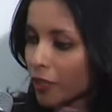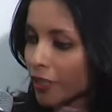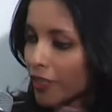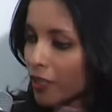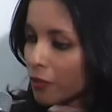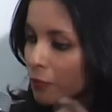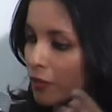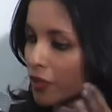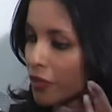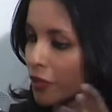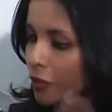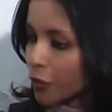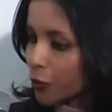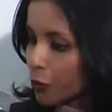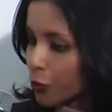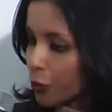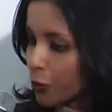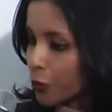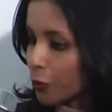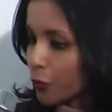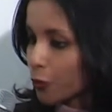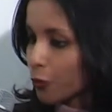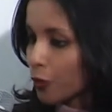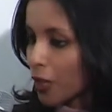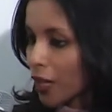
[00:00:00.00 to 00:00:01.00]
can we do
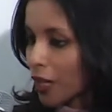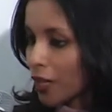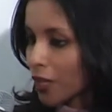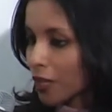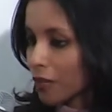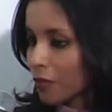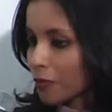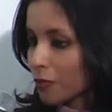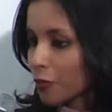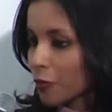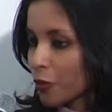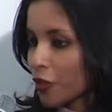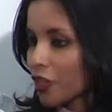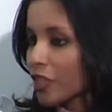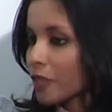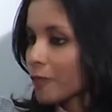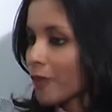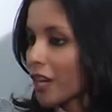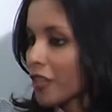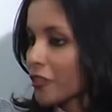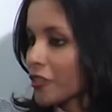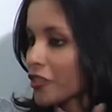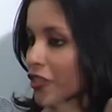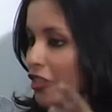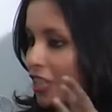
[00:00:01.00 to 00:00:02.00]
to bring
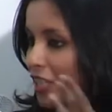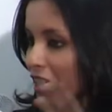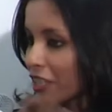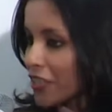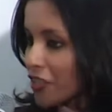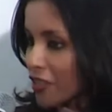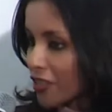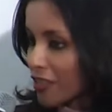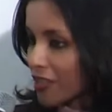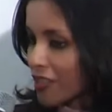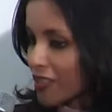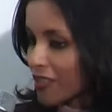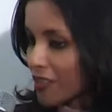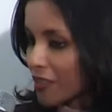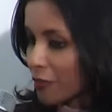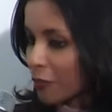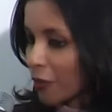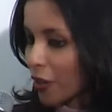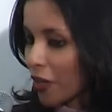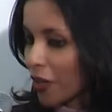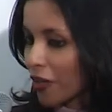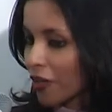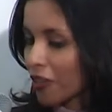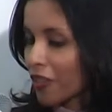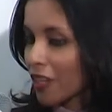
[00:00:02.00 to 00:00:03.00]
about changes
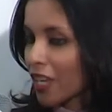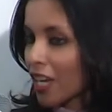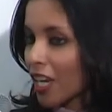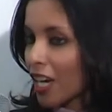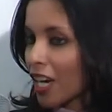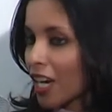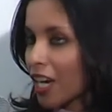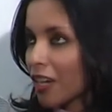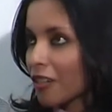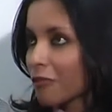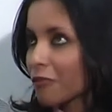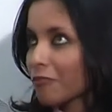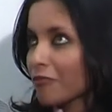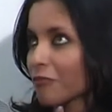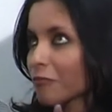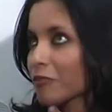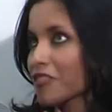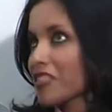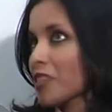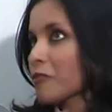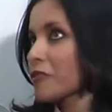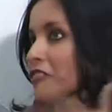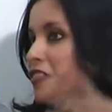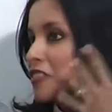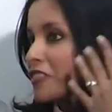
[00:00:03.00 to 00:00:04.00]
where
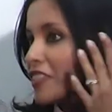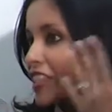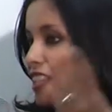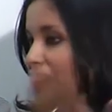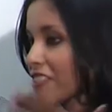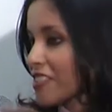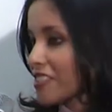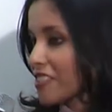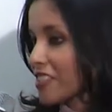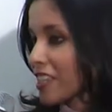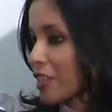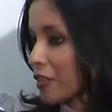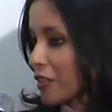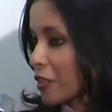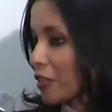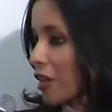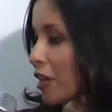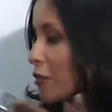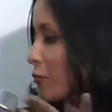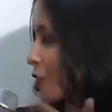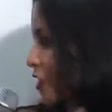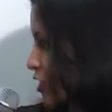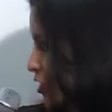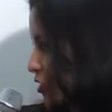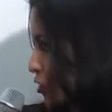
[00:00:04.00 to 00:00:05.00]
some of the things that I
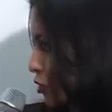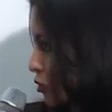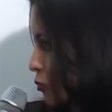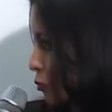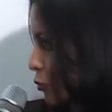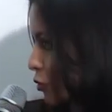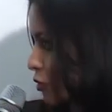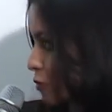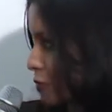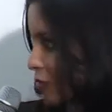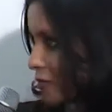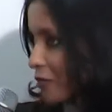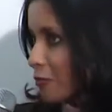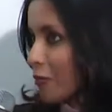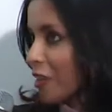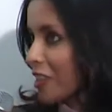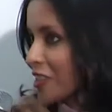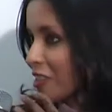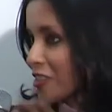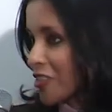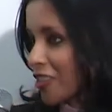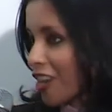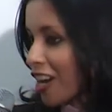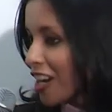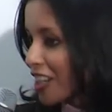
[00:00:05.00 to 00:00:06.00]
read in your book were quite
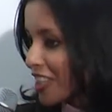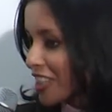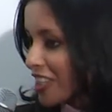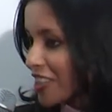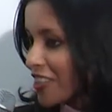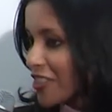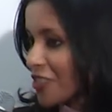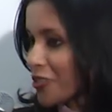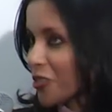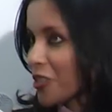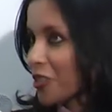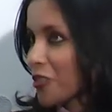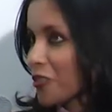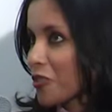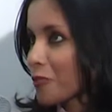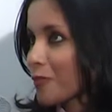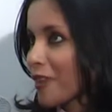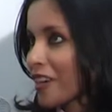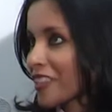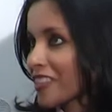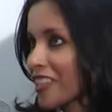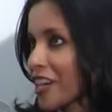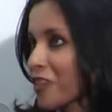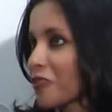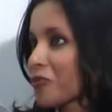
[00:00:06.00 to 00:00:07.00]
shocking to hear
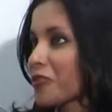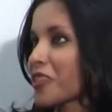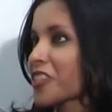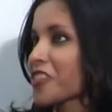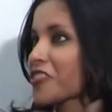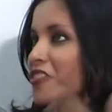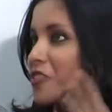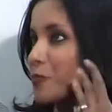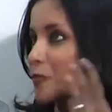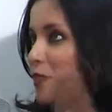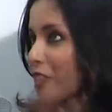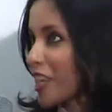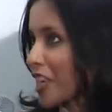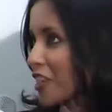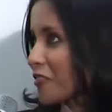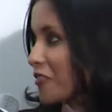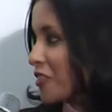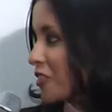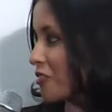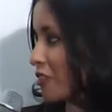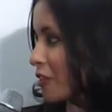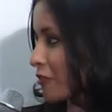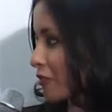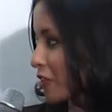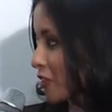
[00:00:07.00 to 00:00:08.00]
about the outrageous
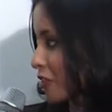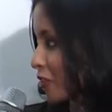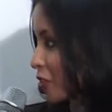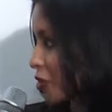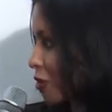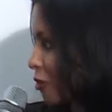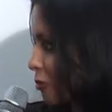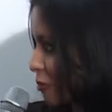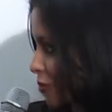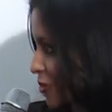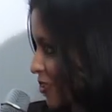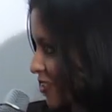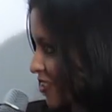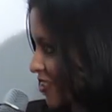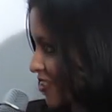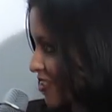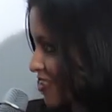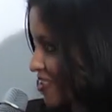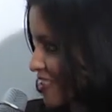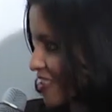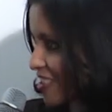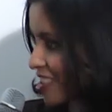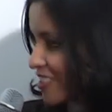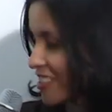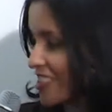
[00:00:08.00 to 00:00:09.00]
behavior of your
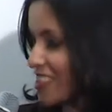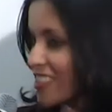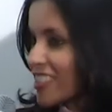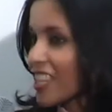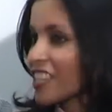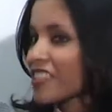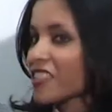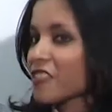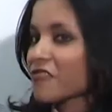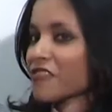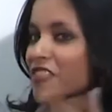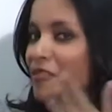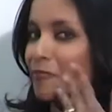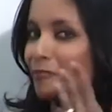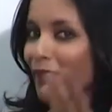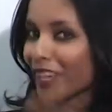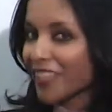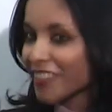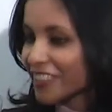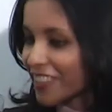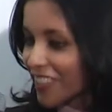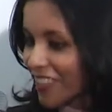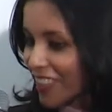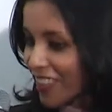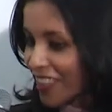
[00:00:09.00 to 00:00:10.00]
coworkers, the excessive
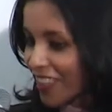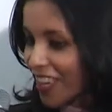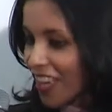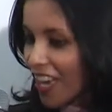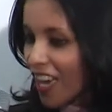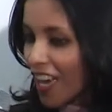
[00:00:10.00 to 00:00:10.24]
spending,